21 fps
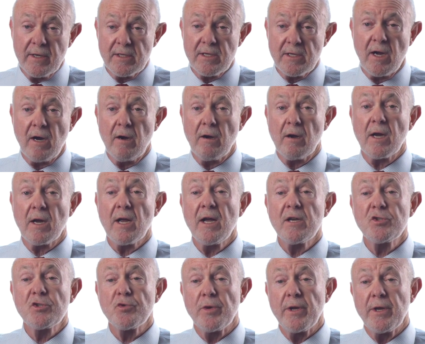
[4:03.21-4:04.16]
entire
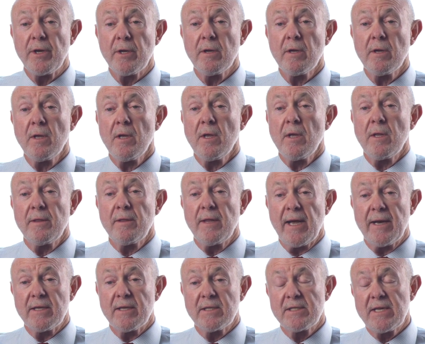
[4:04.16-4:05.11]
country
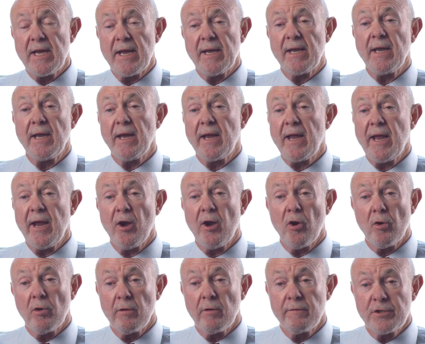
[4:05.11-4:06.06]
that is taking
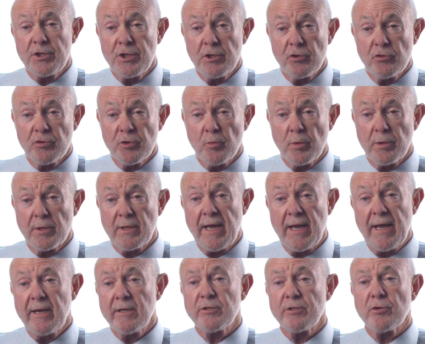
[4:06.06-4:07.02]
care of children with
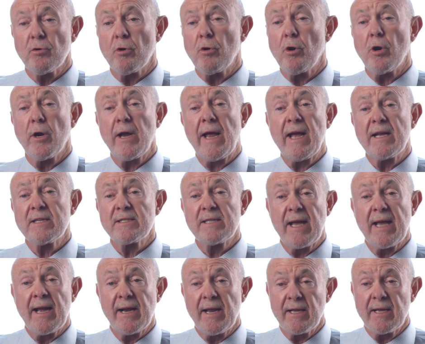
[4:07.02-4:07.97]
cancer or has
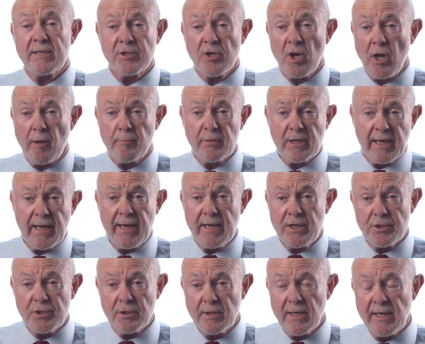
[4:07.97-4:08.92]
that as an
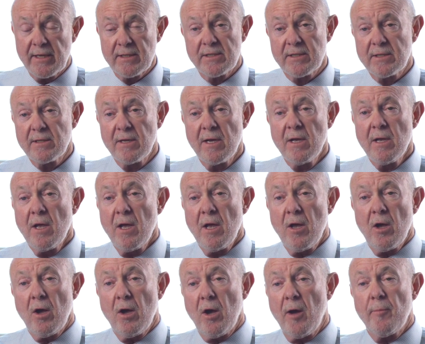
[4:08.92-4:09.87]
obligation. That's
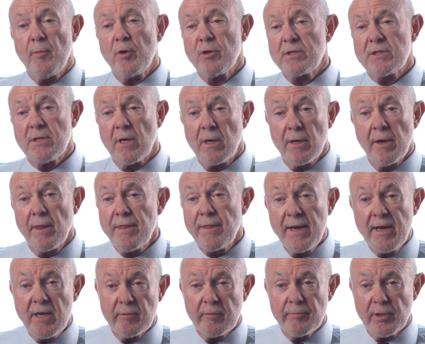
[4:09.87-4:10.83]
almost
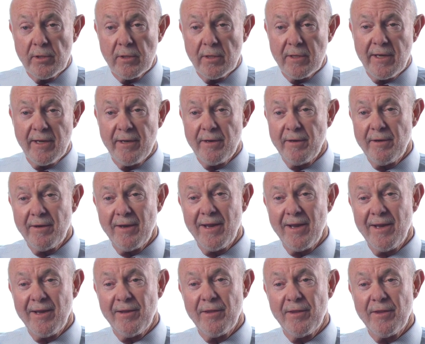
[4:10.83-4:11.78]
unthinkable in,
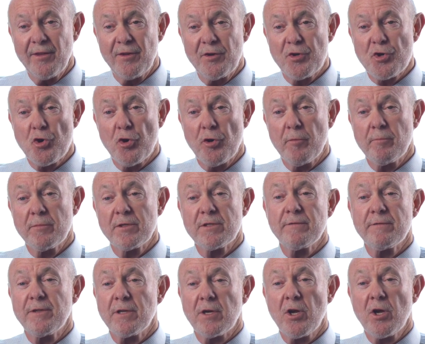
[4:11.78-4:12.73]
in terms
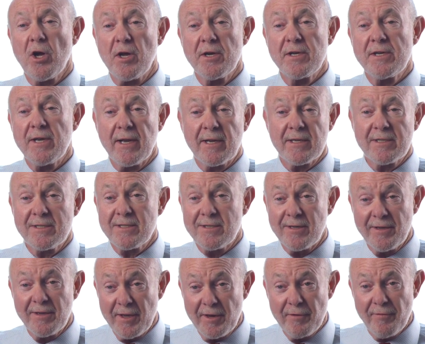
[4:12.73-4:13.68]
of the context
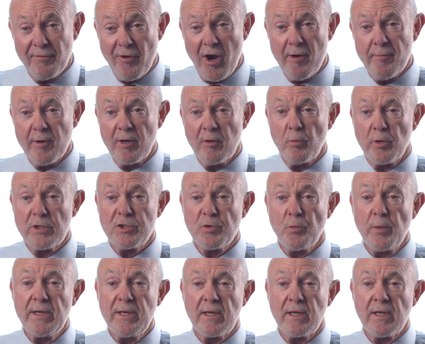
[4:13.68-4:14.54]
and the environment in which we